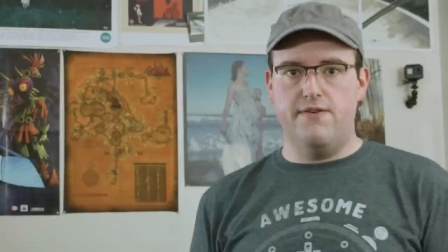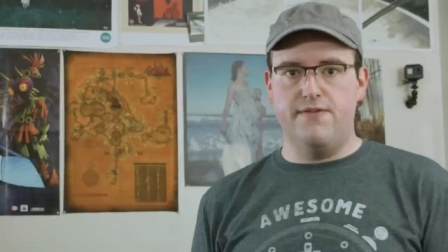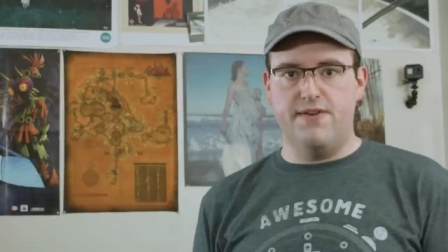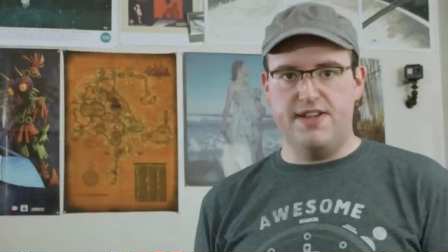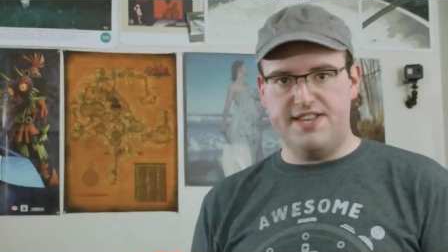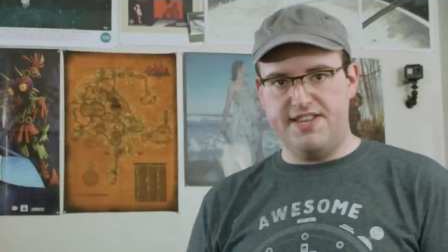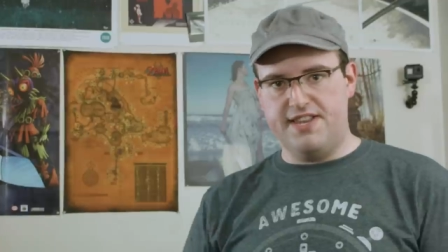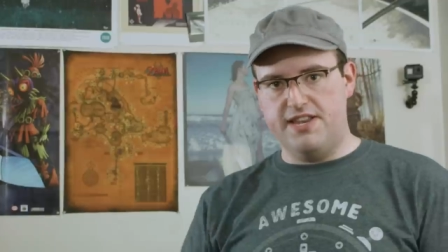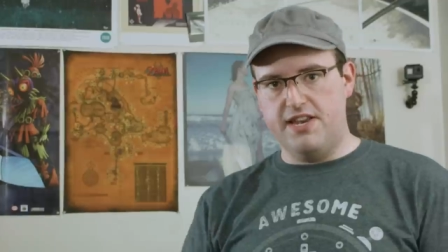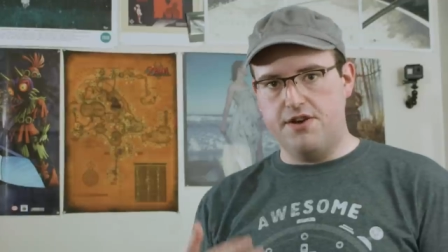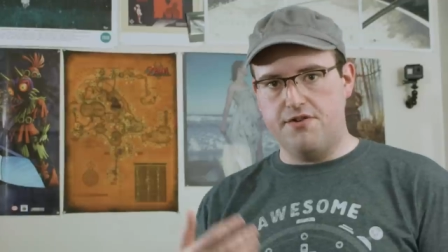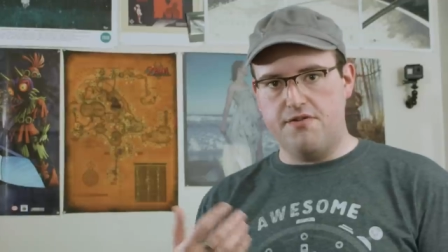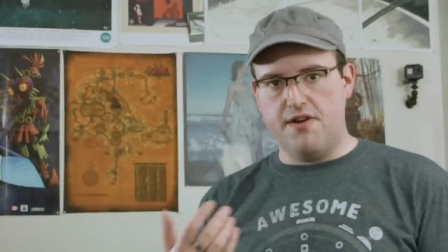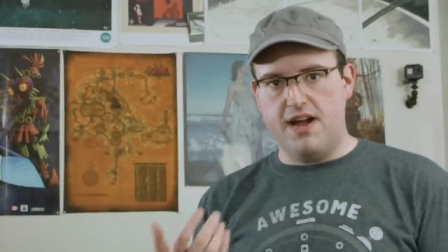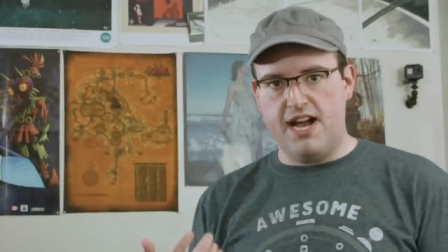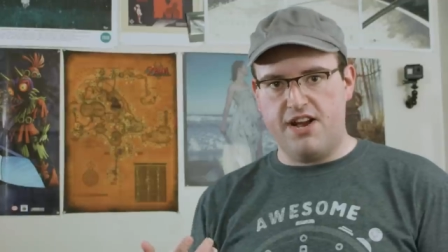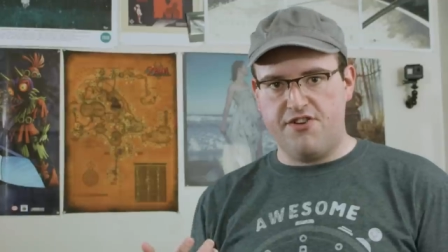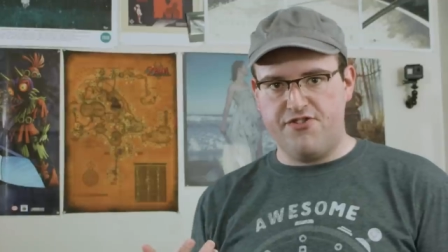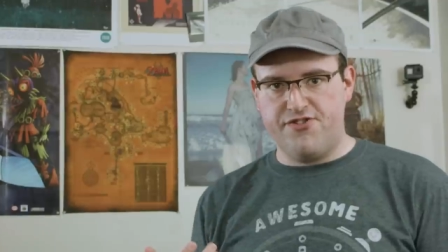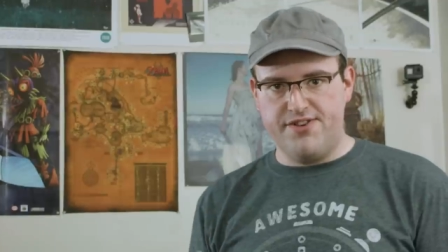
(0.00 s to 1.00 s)
Events and
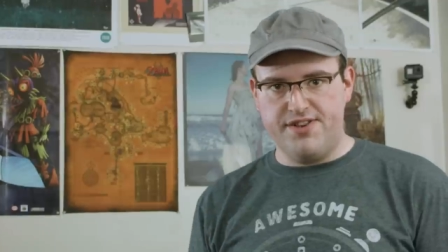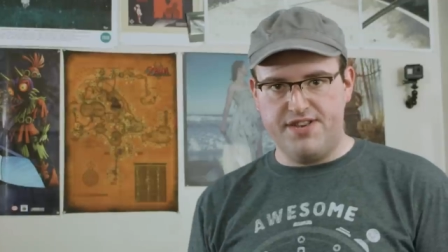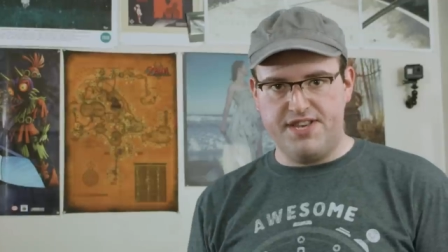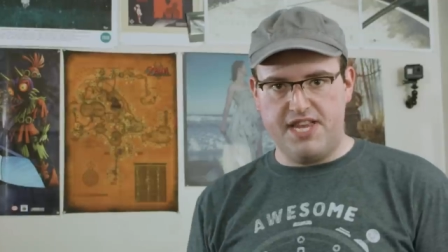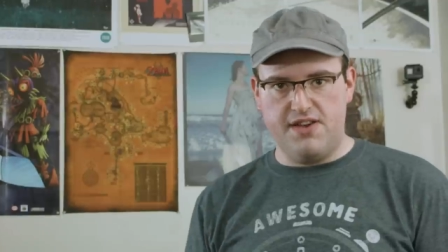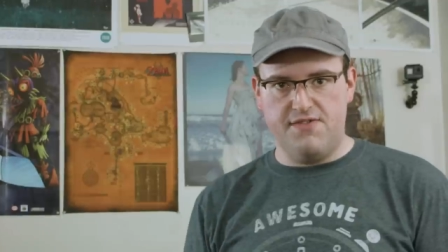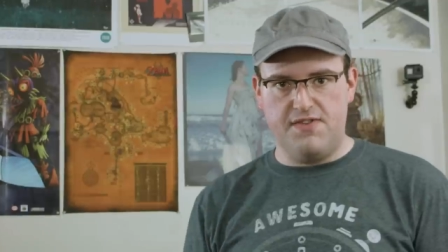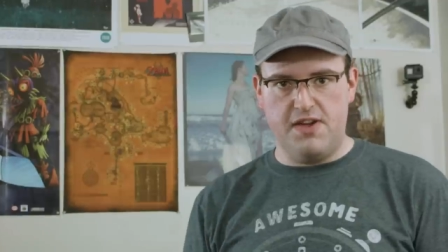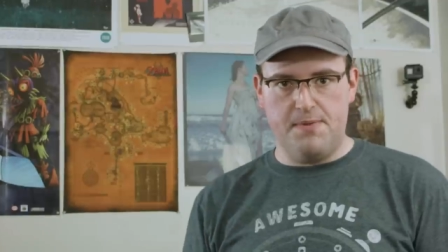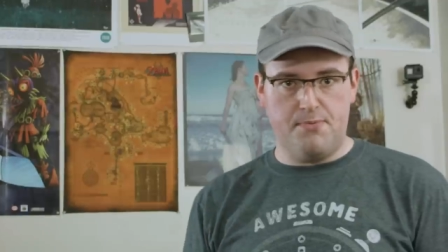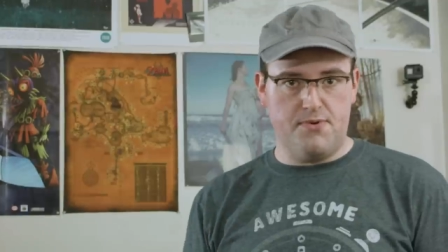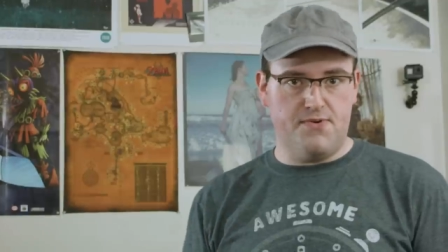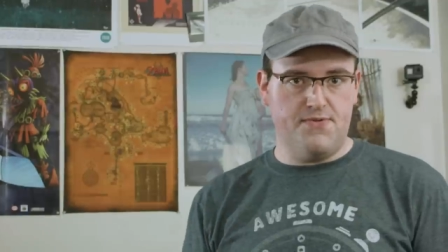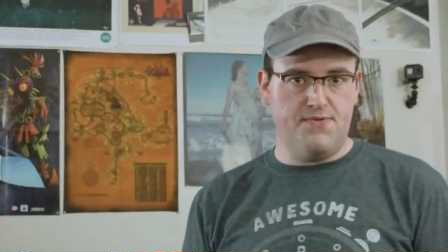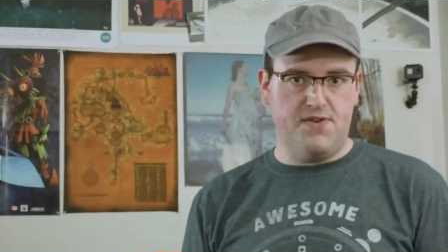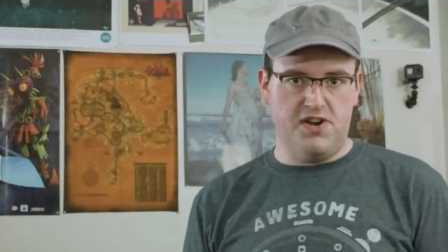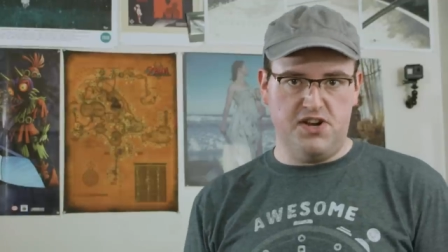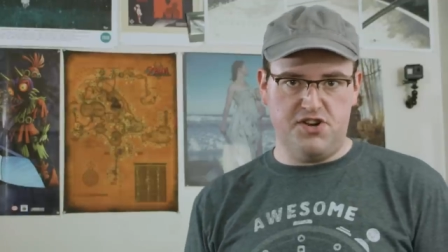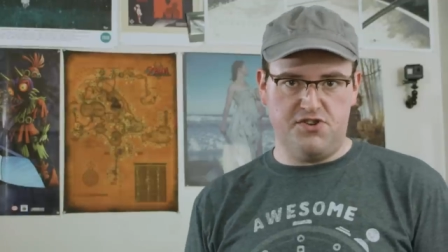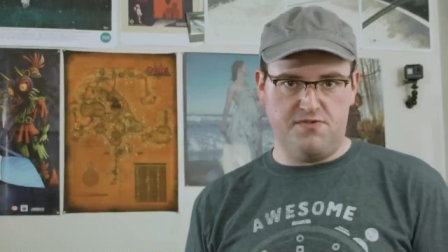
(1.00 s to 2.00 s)
interactions have a
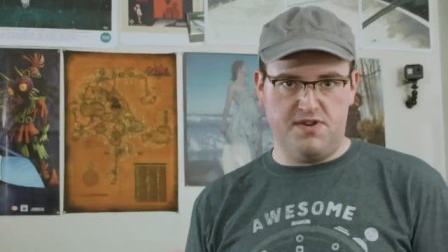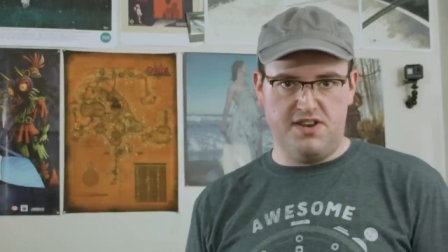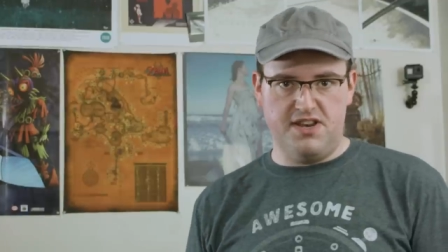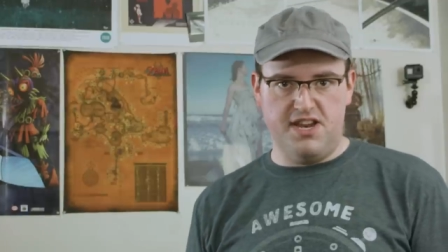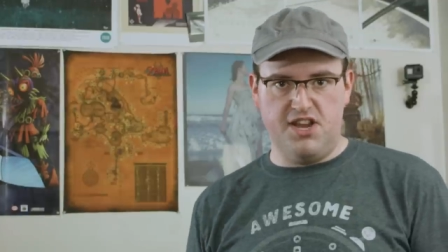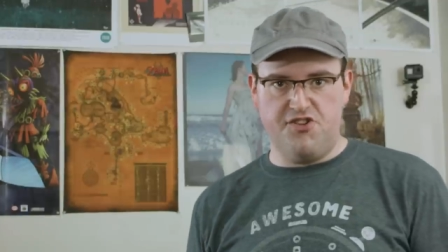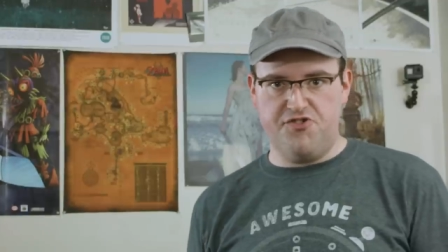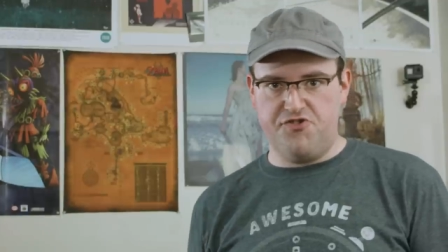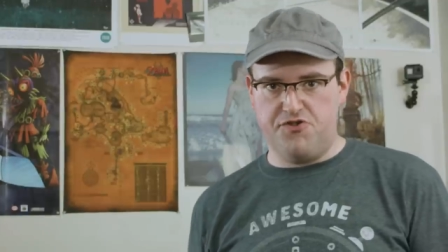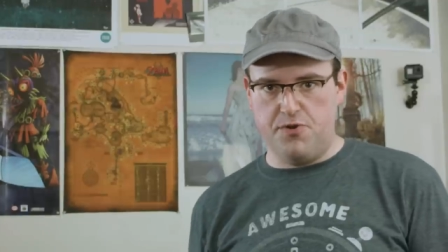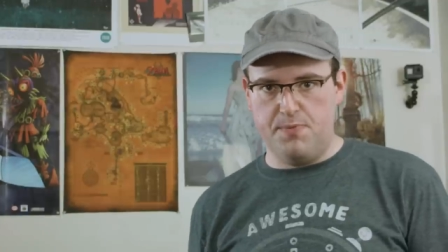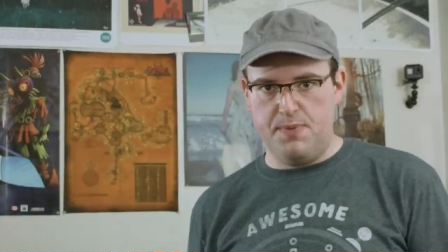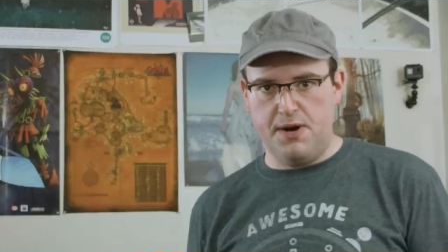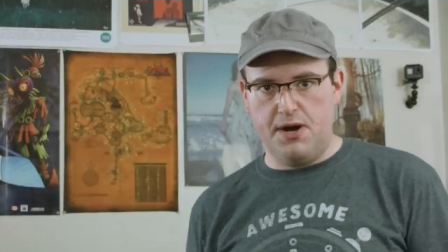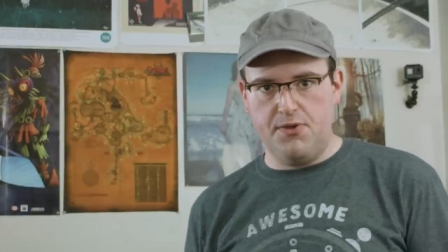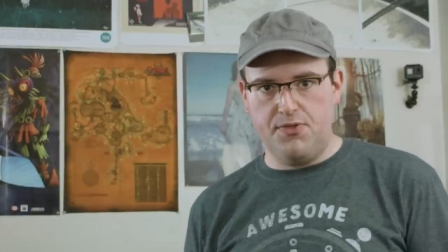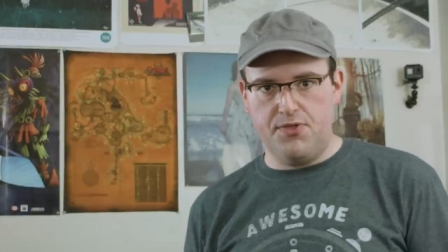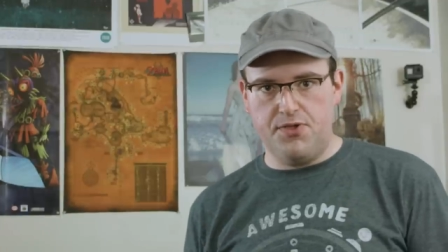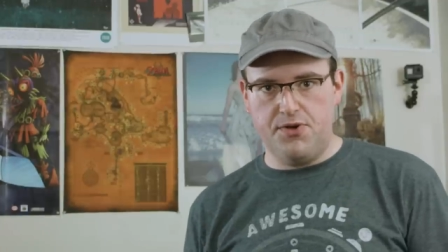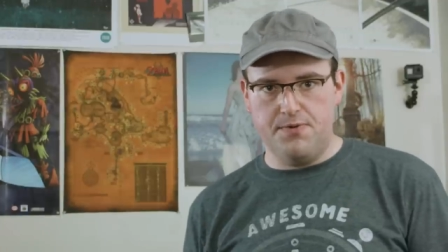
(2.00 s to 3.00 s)
perfunctory nature
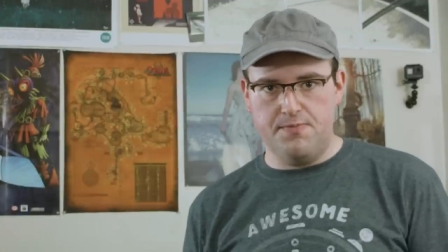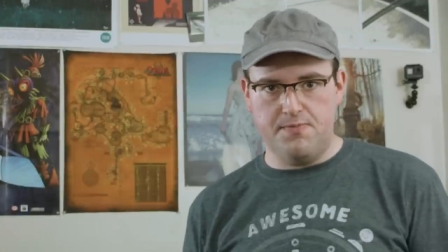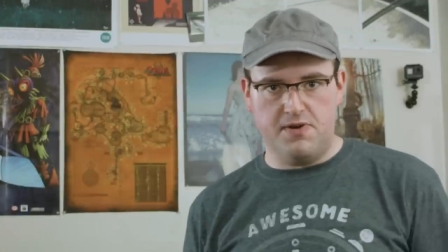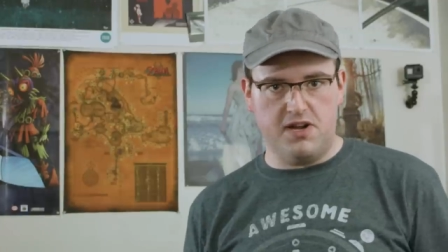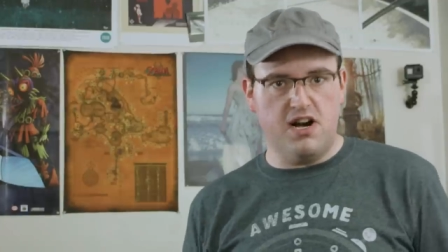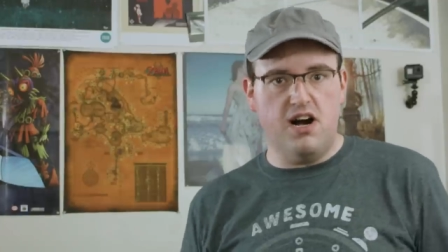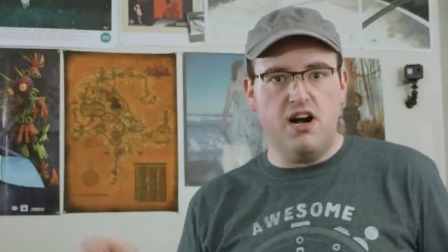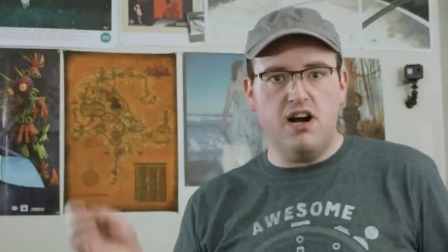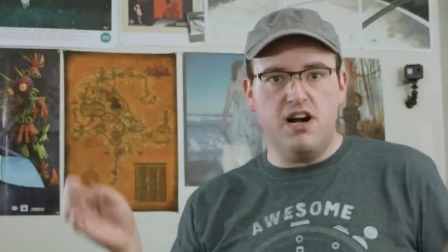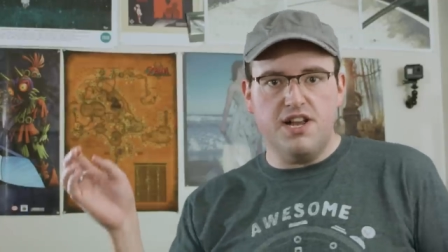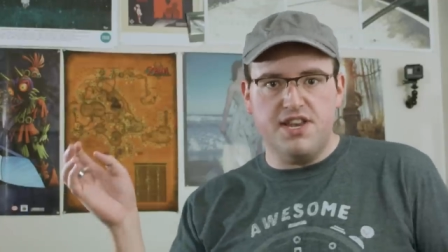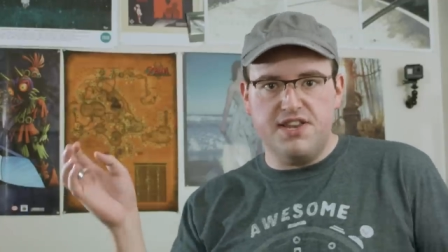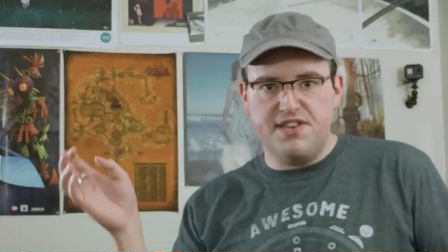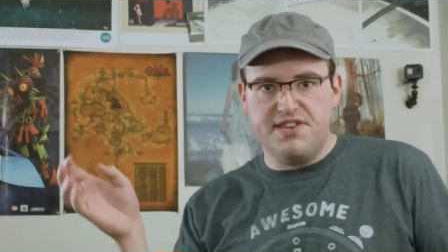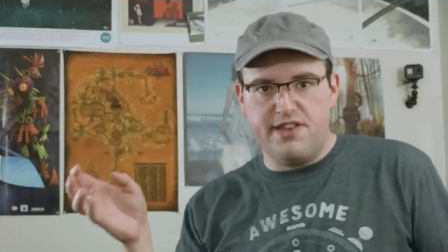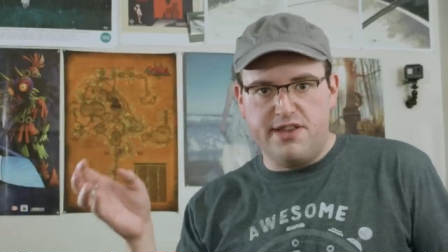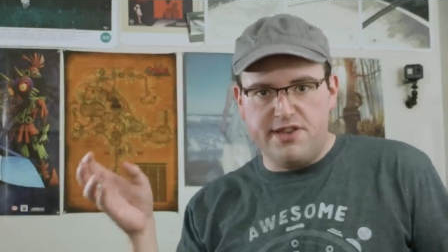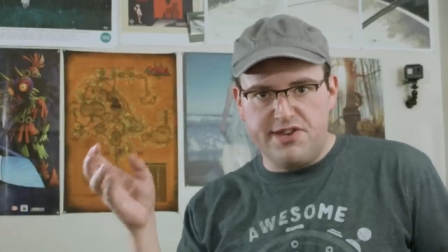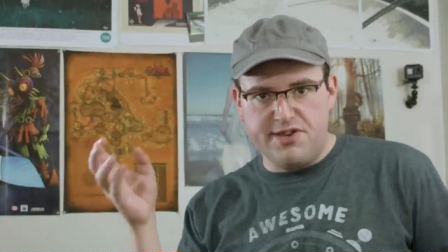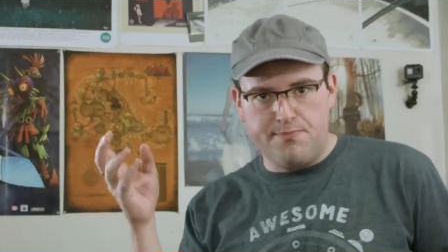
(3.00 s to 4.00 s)
about them. Gone is
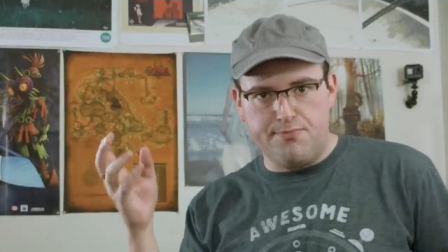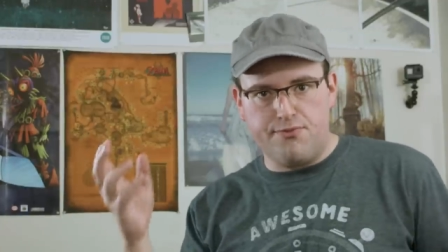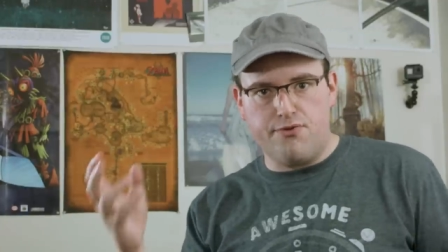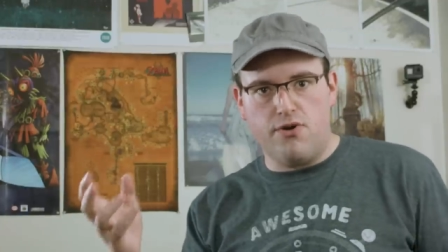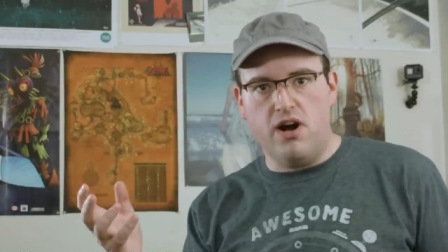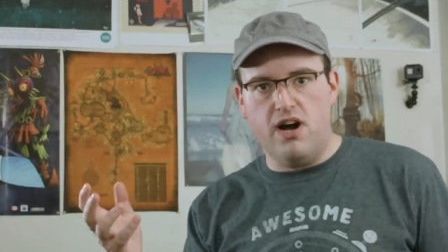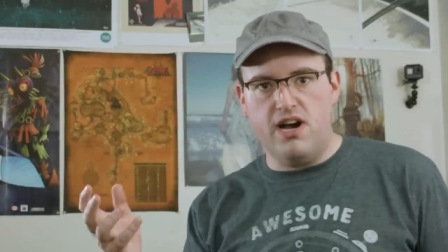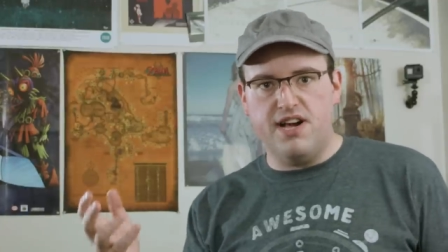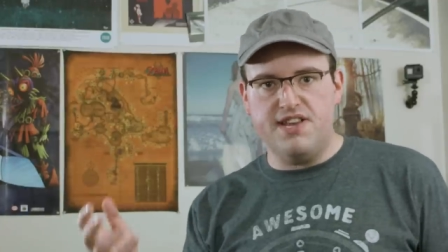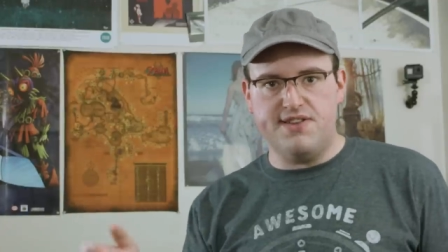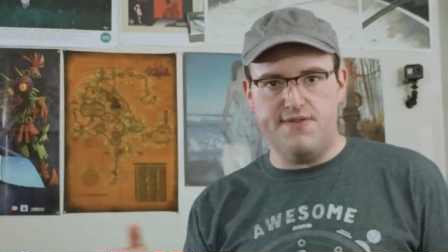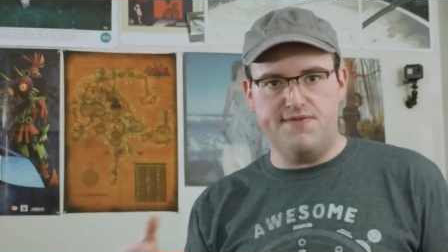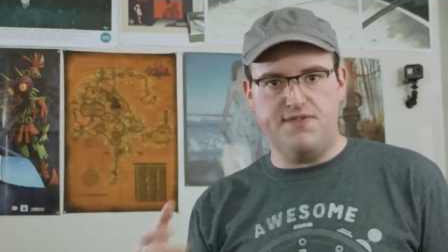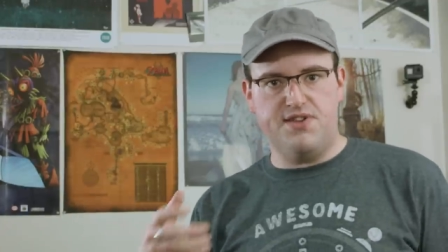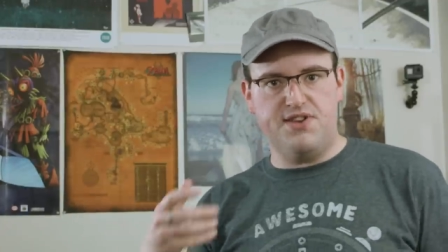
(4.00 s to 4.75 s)
the surprise of